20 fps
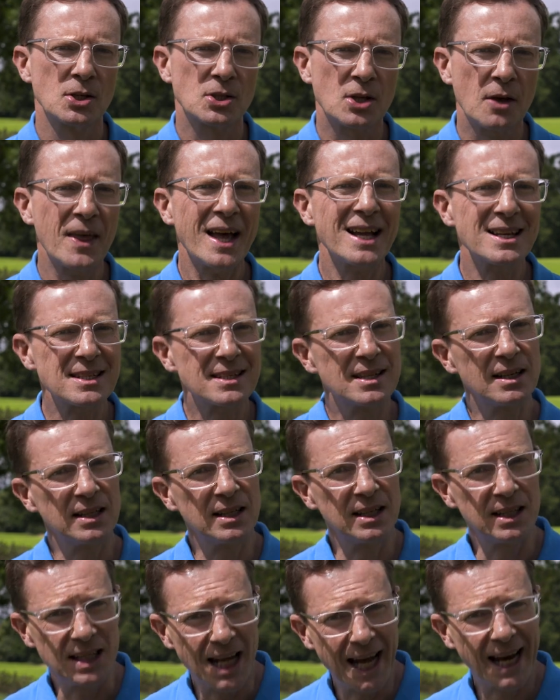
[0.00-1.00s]
So that's the
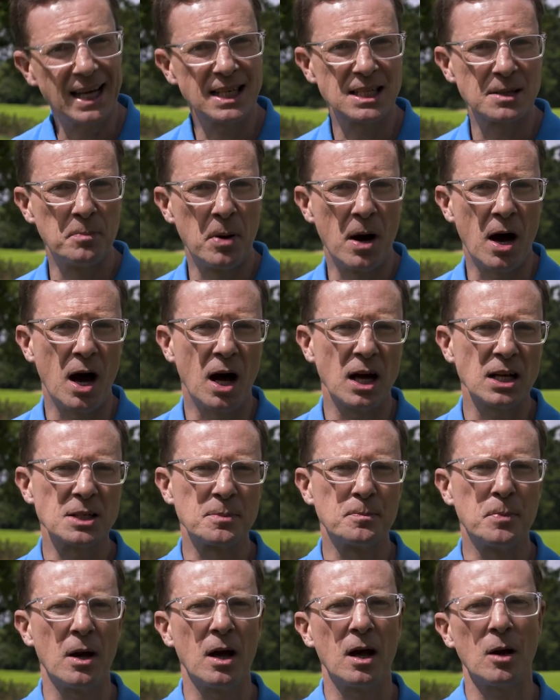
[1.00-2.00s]
light part,
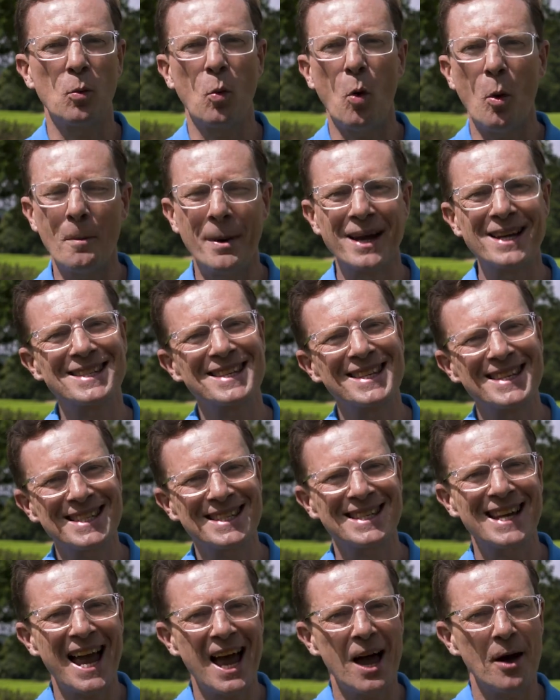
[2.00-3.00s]
but what makes the
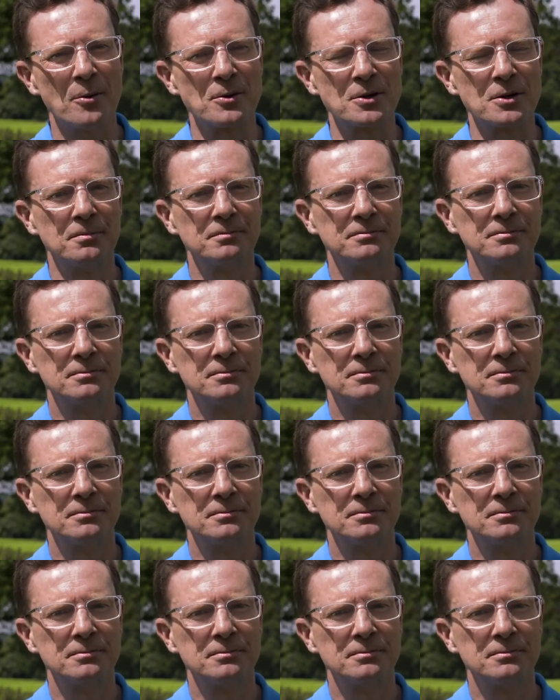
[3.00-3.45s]
sound?